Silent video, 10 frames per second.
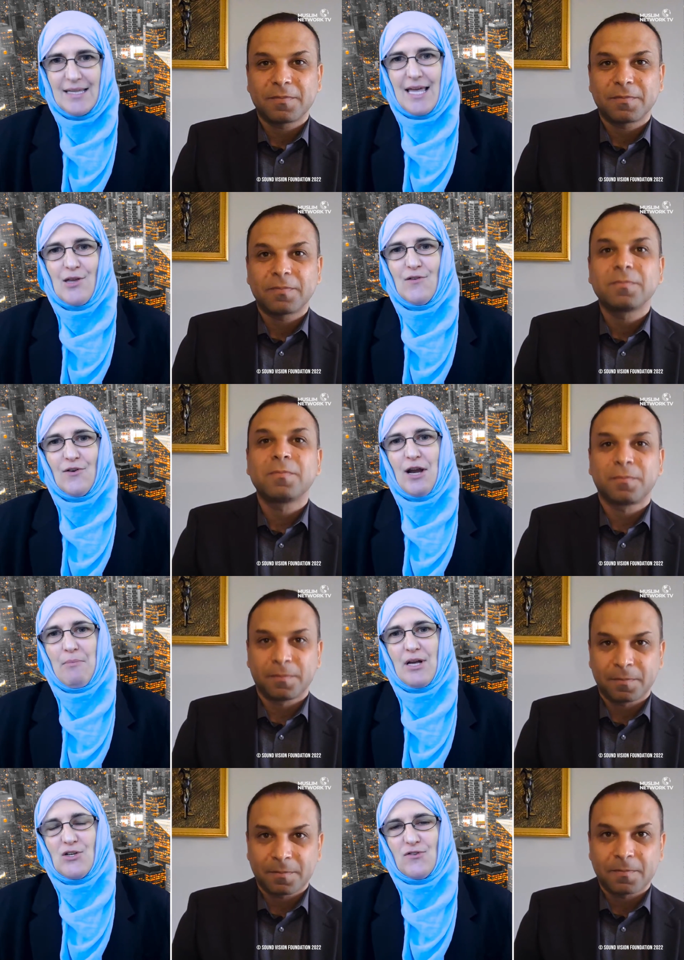Speaker 1: thank you very
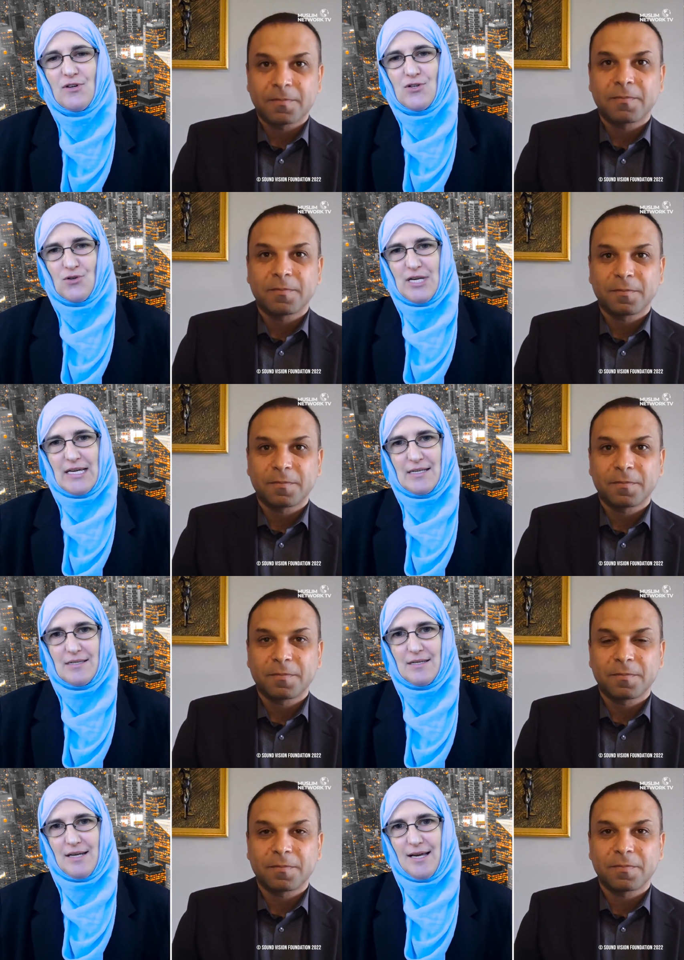much for joining us
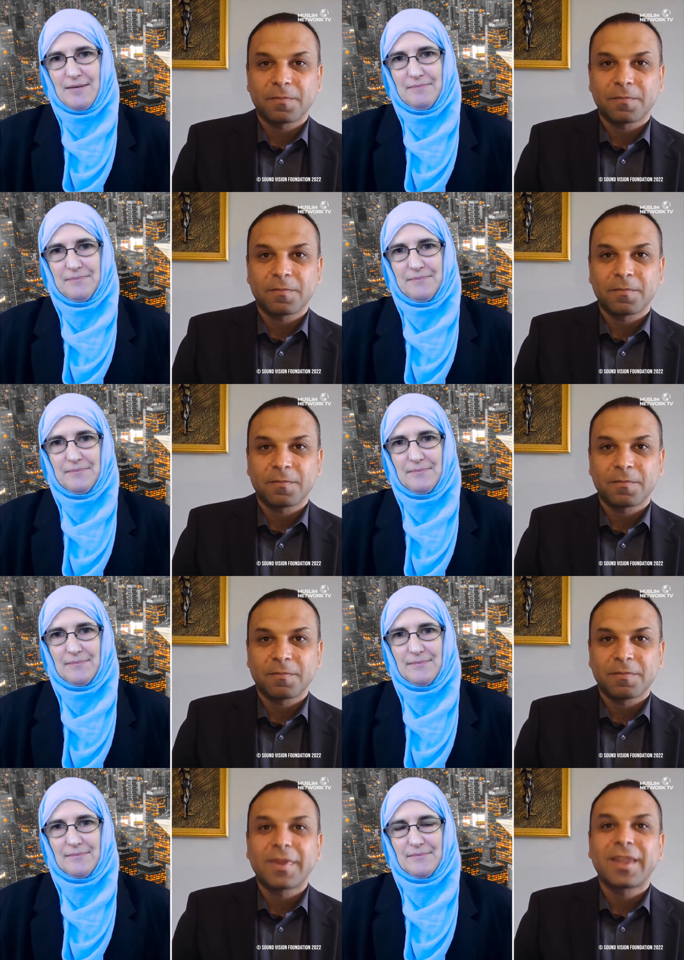today
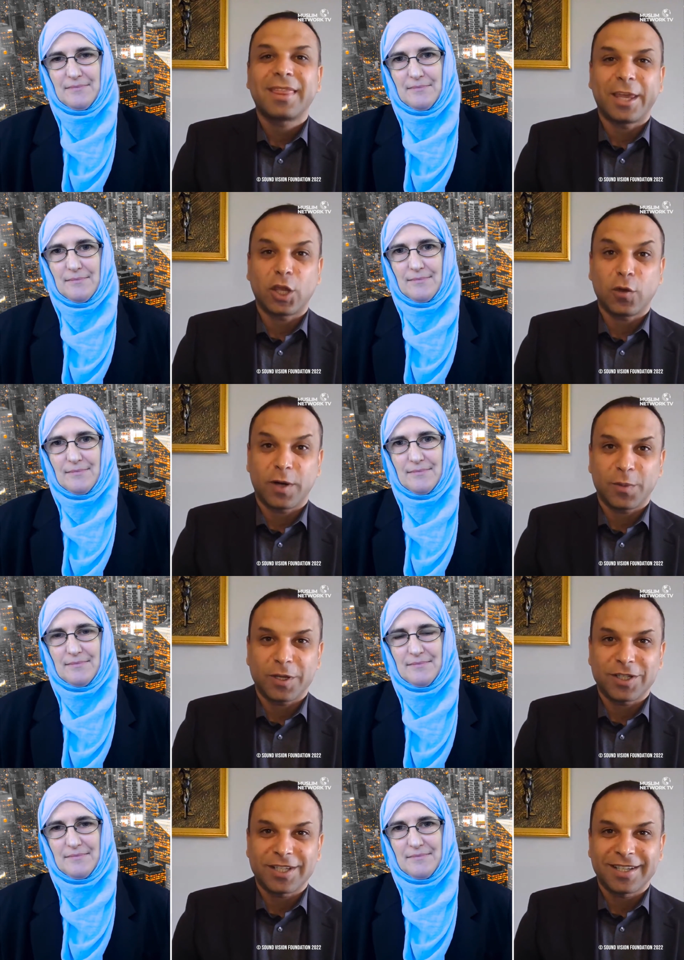
Speaker 2: Thank you very
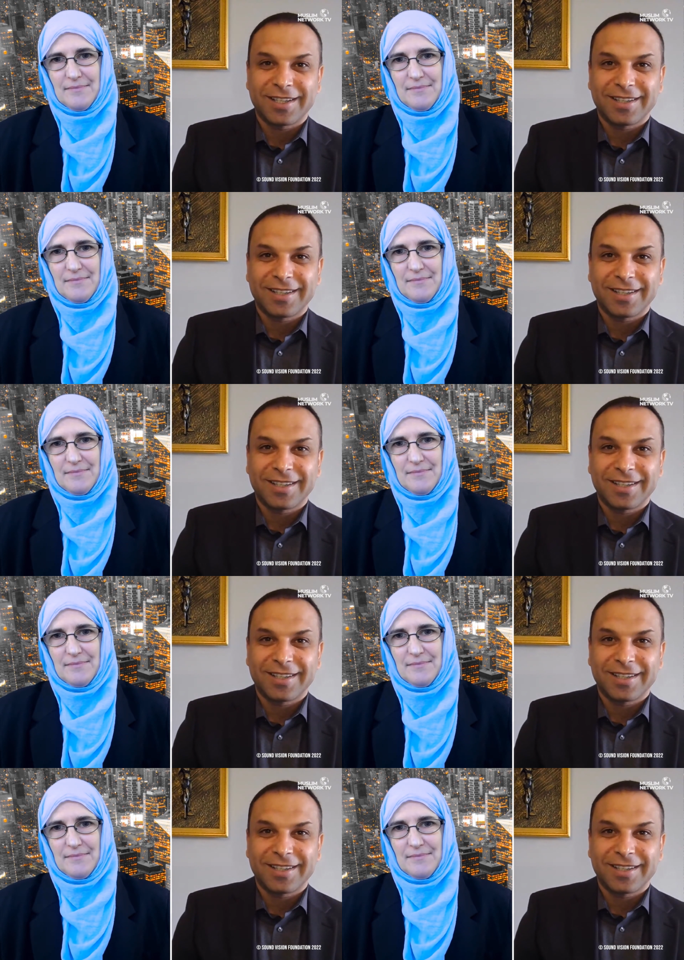much.